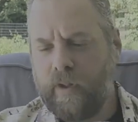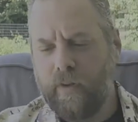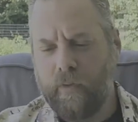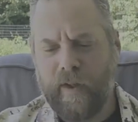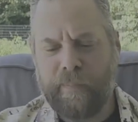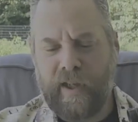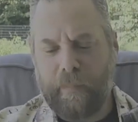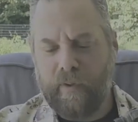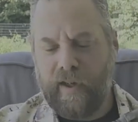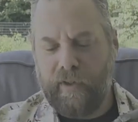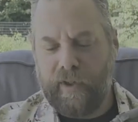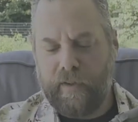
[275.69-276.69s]
grip tape
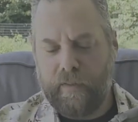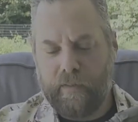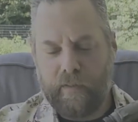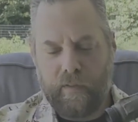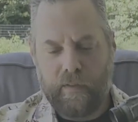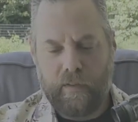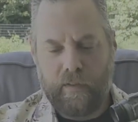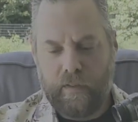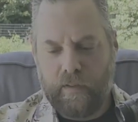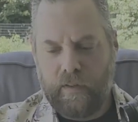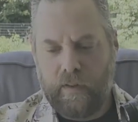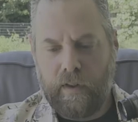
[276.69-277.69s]
around it,
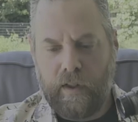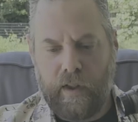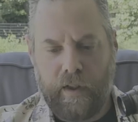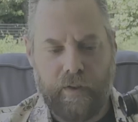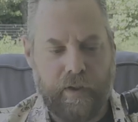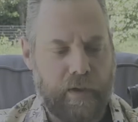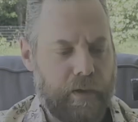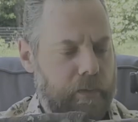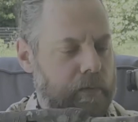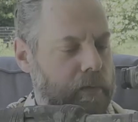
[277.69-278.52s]
and